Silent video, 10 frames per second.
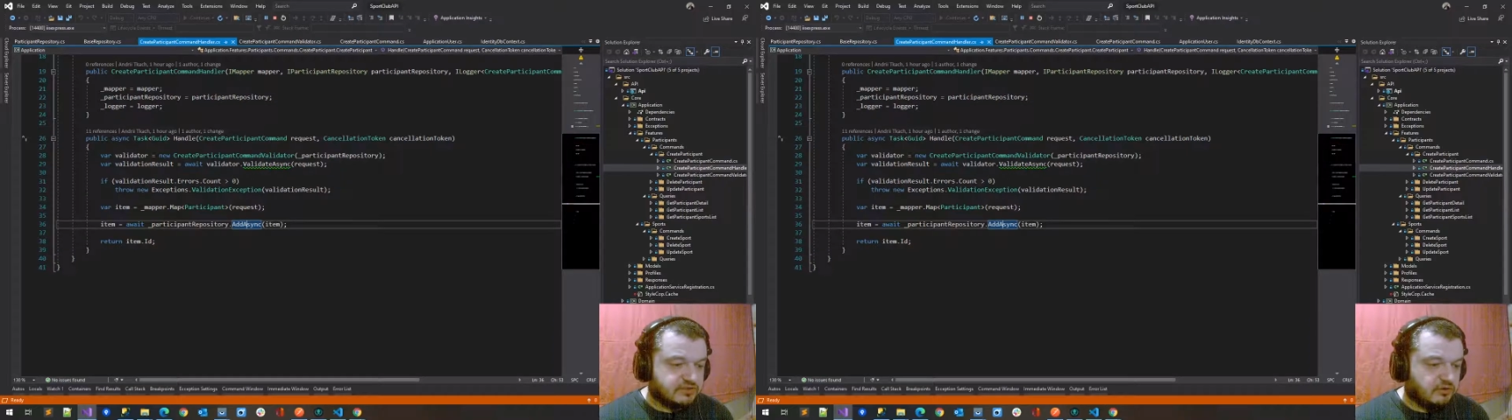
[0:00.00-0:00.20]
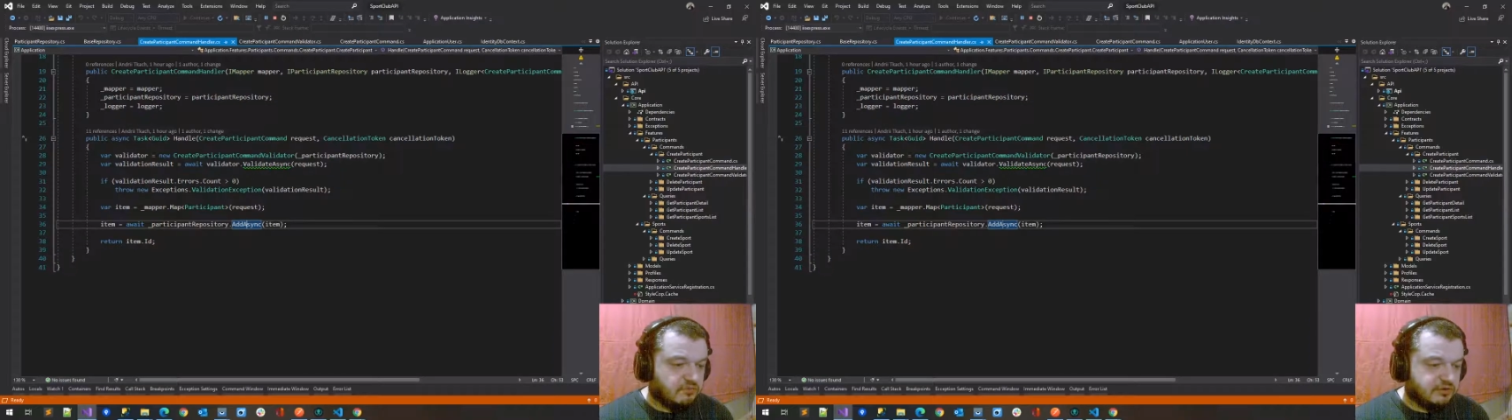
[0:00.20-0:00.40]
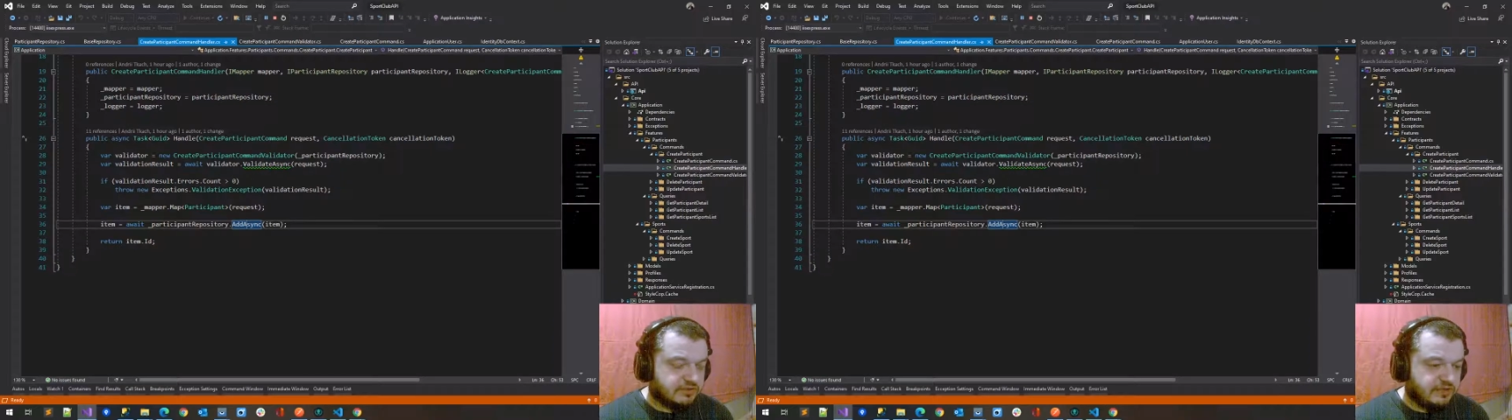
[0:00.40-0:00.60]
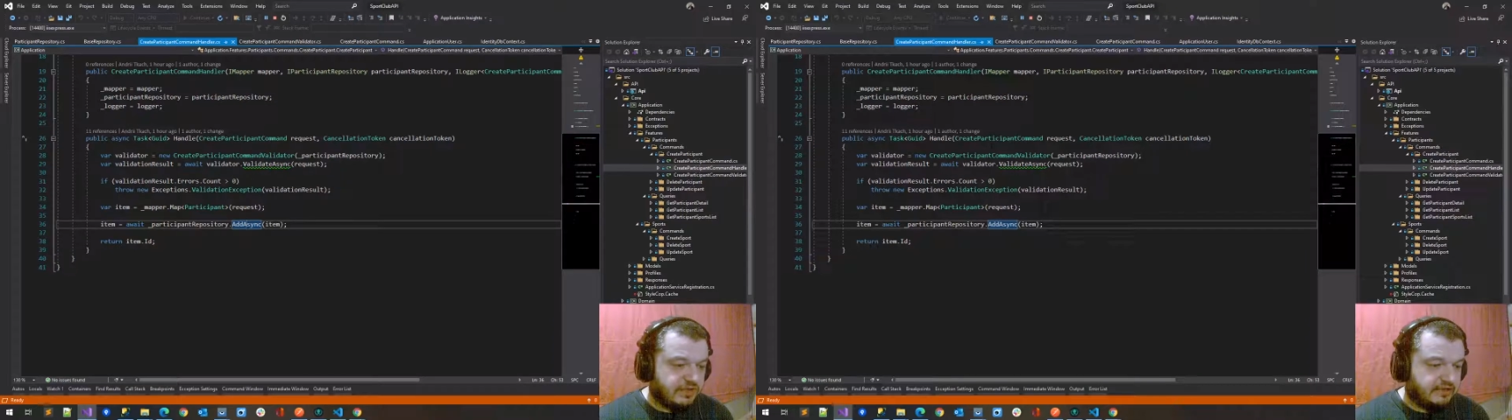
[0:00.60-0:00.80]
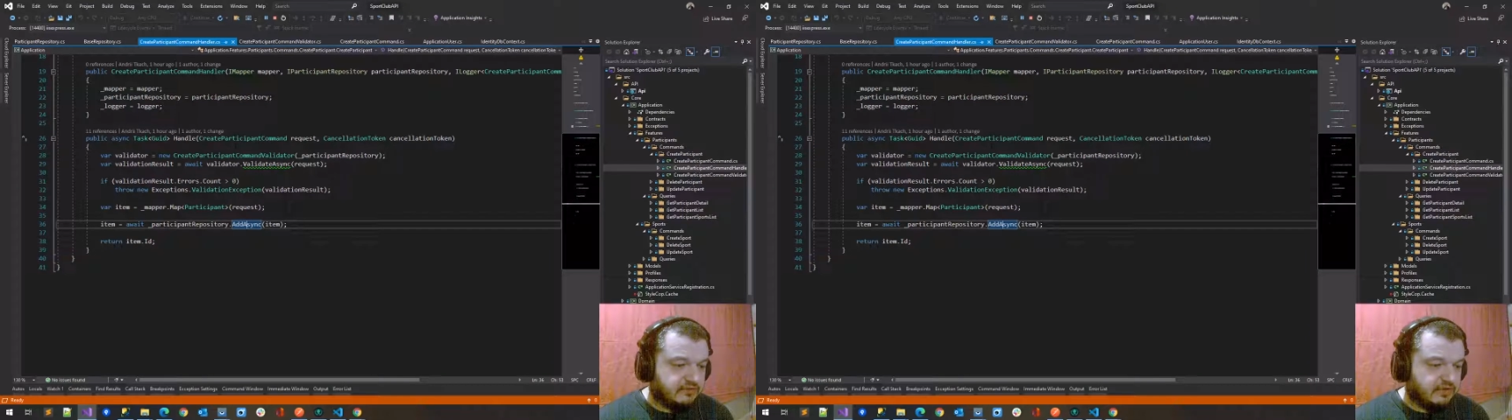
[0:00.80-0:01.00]
command
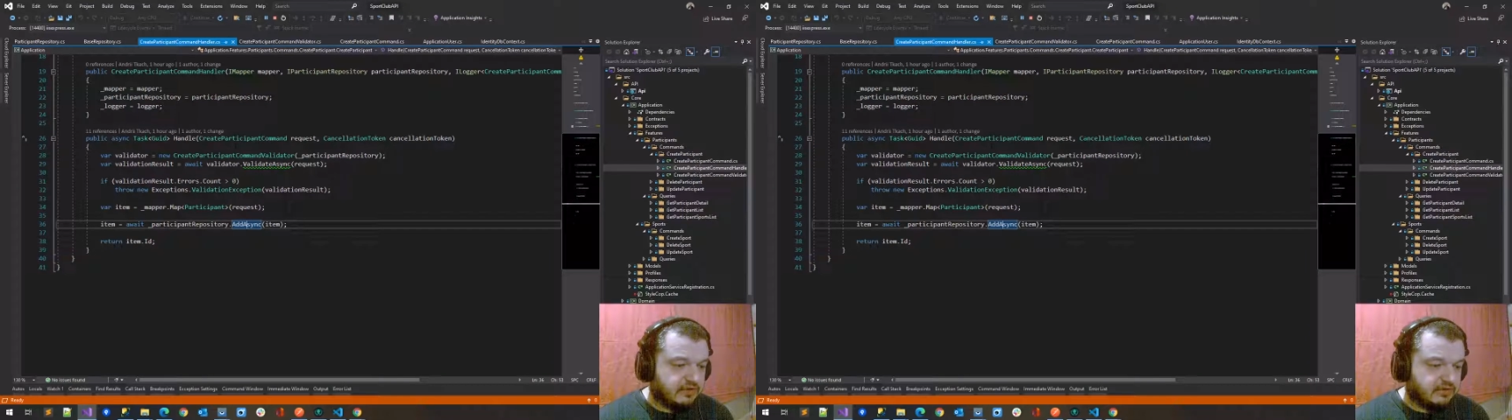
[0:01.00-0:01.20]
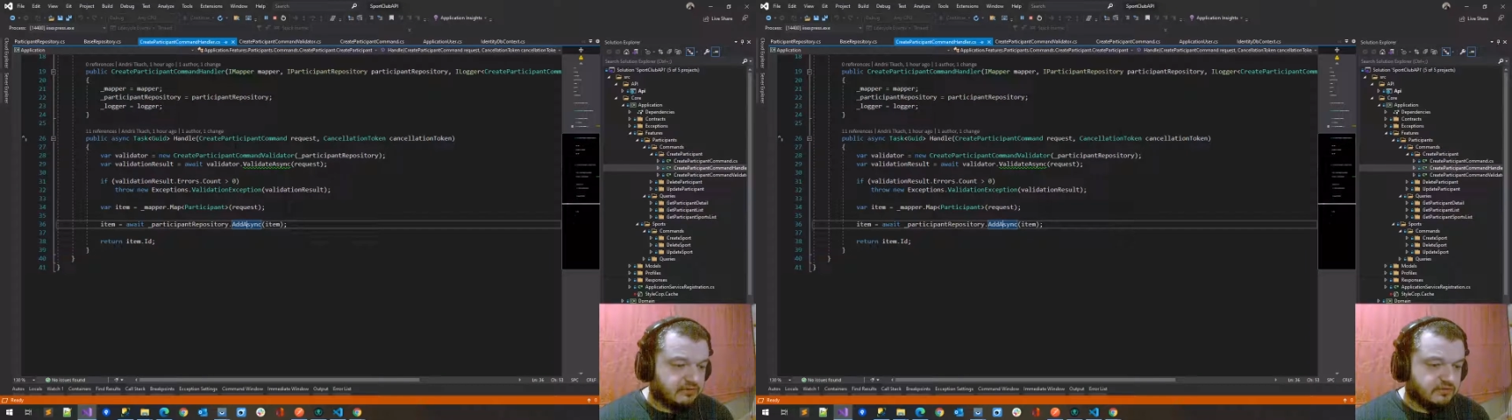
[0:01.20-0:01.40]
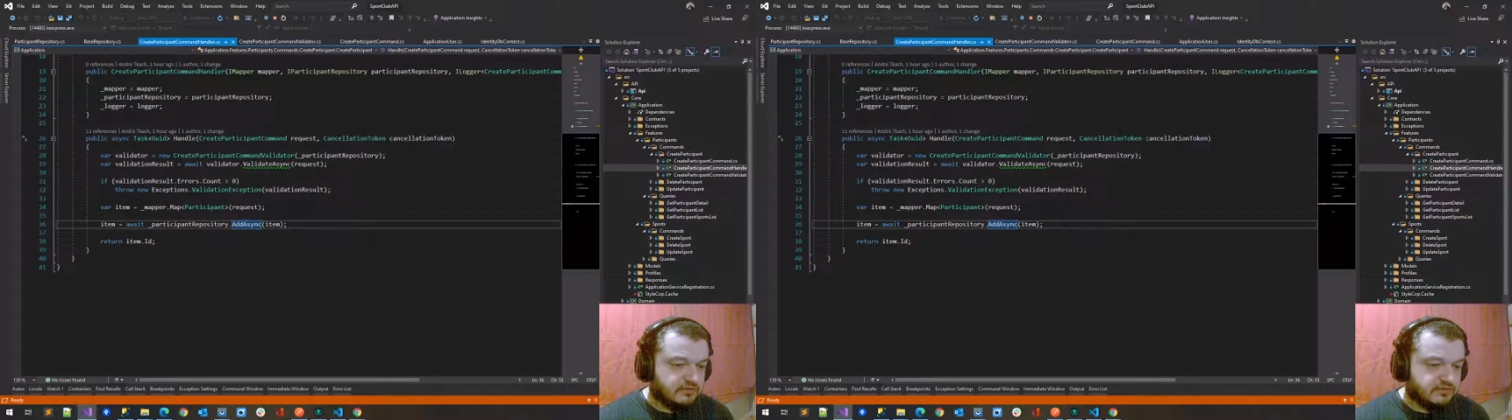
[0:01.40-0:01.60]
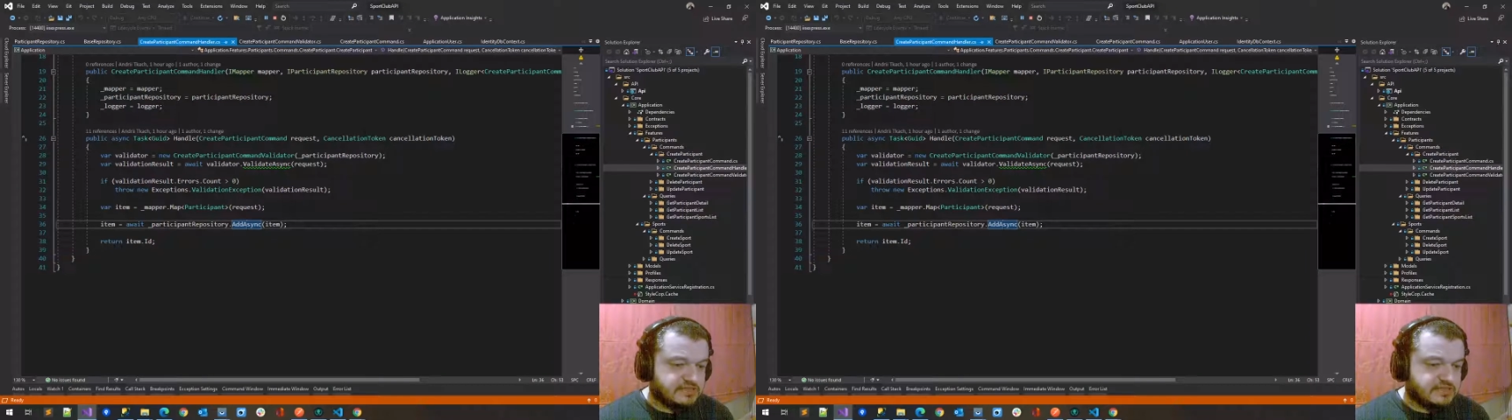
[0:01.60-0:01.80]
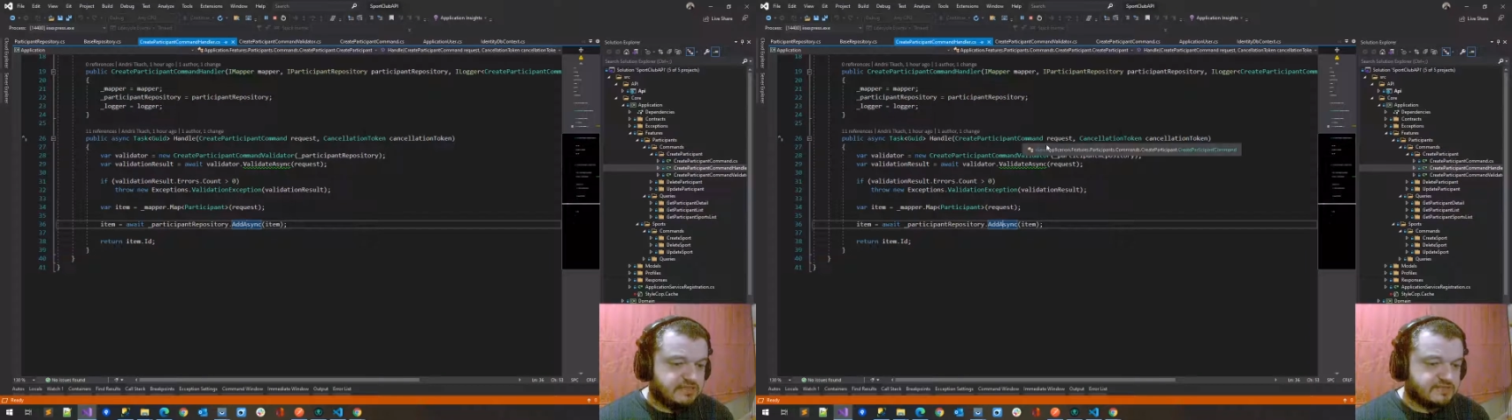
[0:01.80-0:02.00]
handler
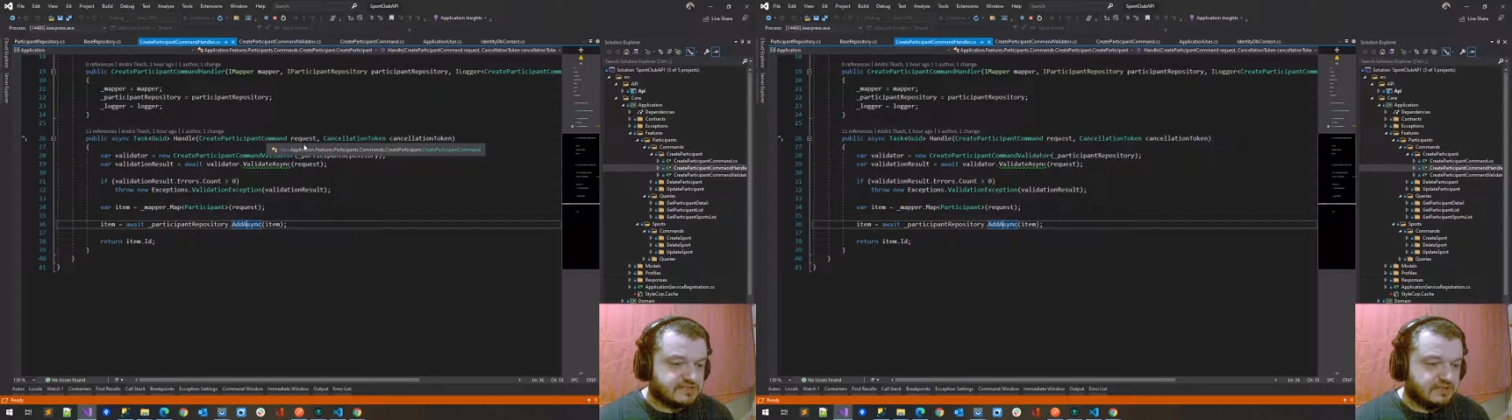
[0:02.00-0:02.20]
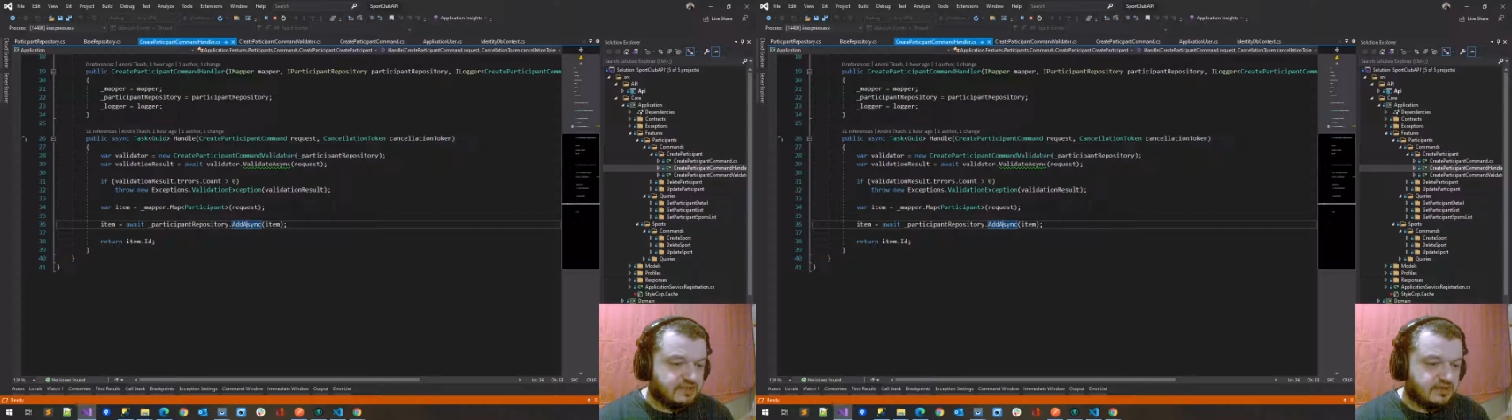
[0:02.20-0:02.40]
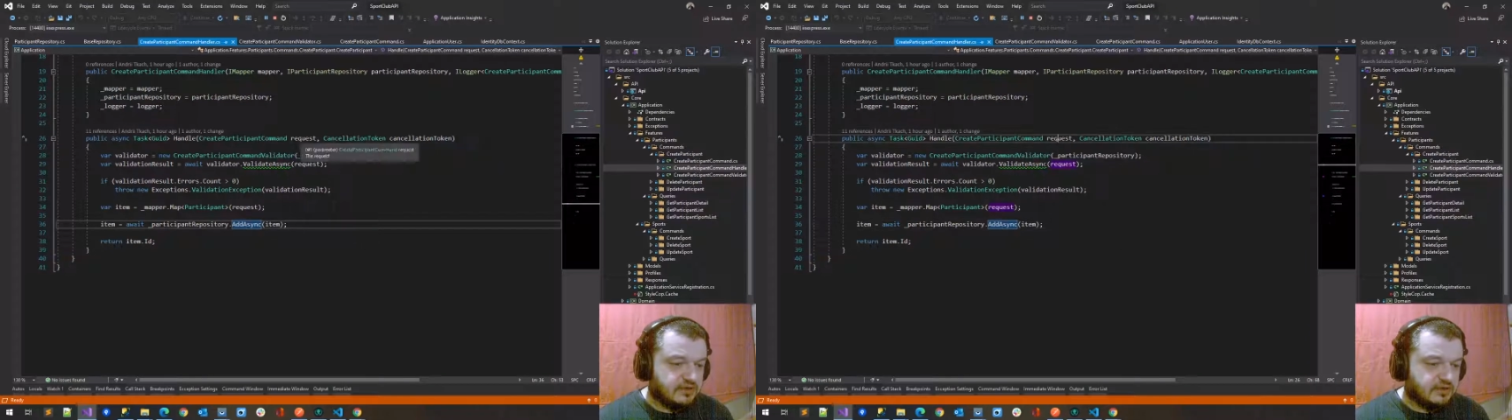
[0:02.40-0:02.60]
receives a